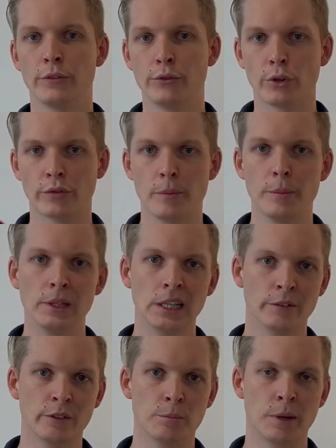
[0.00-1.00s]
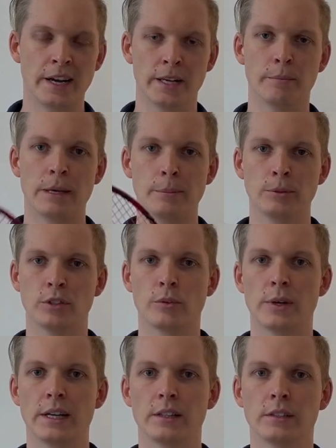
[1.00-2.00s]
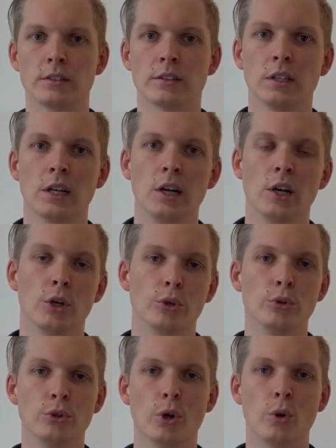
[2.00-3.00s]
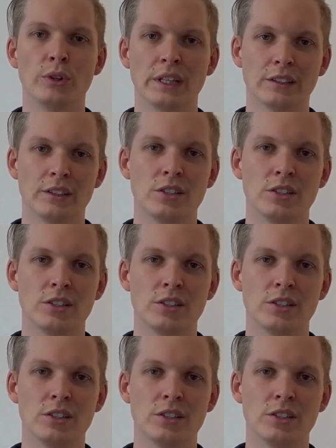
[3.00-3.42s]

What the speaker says: if you're familiar with buying badminton rackets, you know that the